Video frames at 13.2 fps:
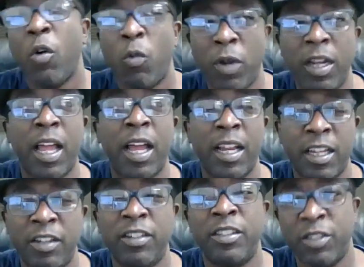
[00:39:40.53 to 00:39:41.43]
we like
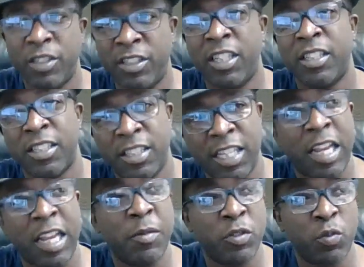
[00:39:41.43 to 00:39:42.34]
you do just the
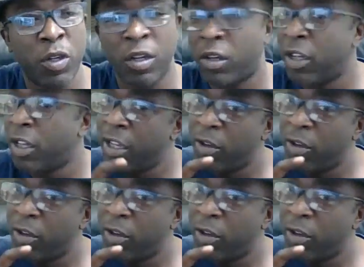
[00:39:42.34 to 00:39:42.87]
same as well.